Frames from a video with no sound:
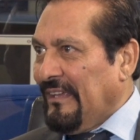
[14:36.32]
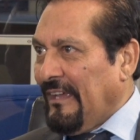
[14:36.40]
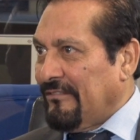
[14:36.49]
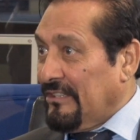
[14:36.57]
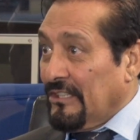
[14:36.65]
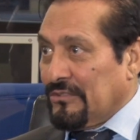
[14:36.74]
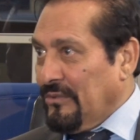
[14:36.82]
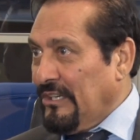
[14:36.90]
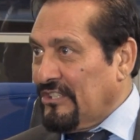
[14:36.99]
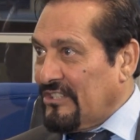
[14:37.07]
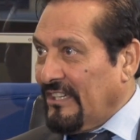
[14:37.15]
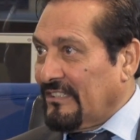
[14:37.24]
everything to
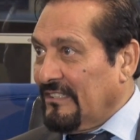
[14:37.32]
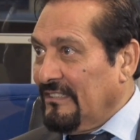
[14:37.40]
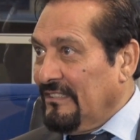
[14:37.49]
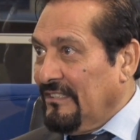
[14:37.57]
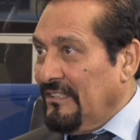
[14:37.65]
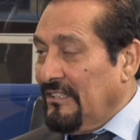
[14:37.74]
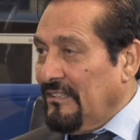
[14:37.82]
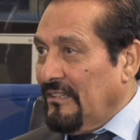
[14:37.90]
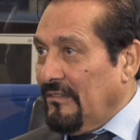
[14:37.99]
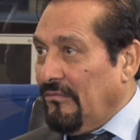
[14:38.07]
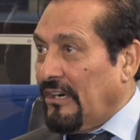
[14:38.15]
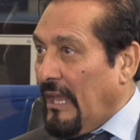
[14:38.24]
each other,
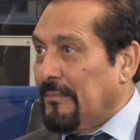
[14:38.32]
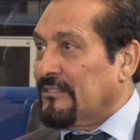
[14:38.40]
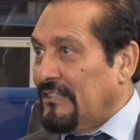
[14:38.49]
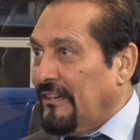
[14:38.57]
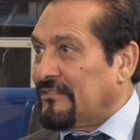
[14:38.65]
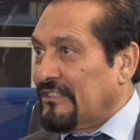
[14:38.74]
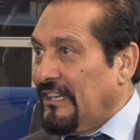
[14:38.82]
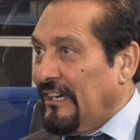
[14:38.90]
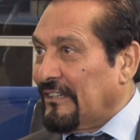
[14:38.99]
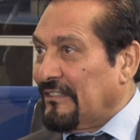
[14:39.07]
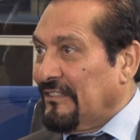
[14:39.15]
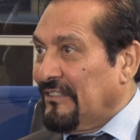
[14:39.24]
what happens after
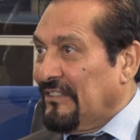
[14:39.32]
that?